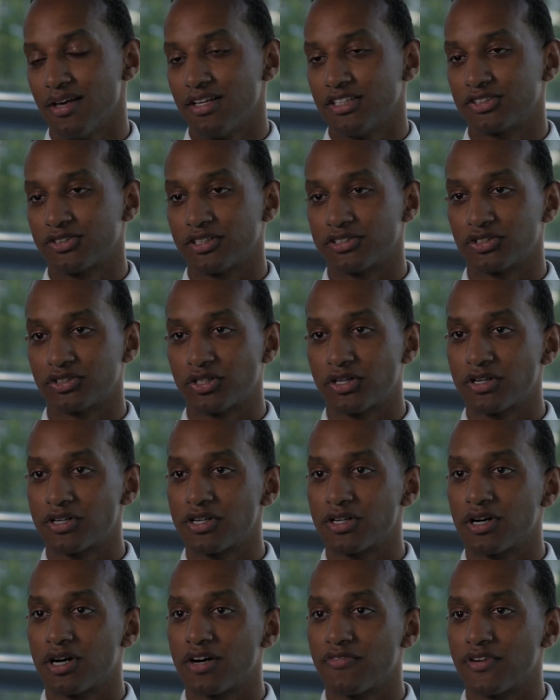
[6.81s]
So I
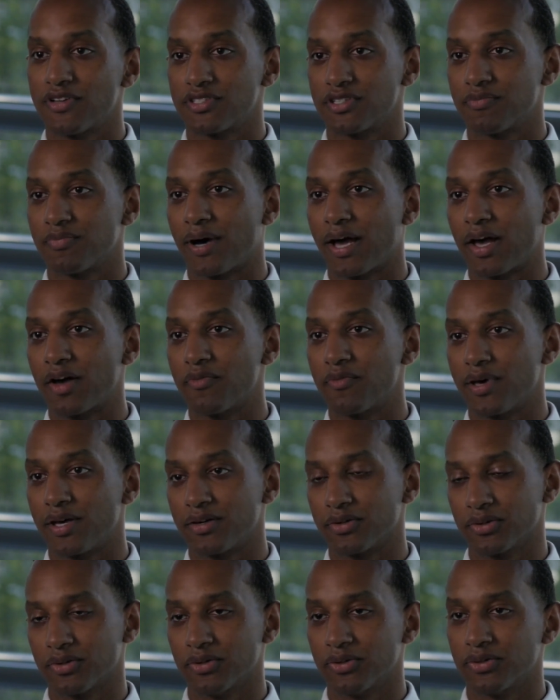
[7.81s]
started off as a
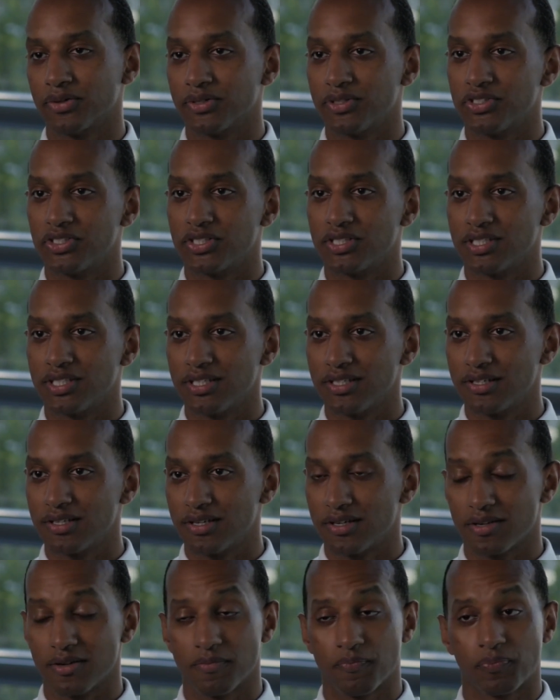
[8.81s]
biomedical
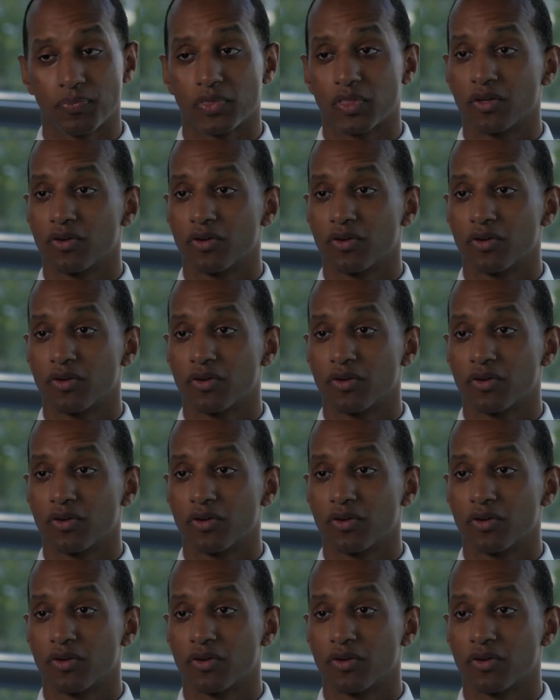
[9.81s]
engineer,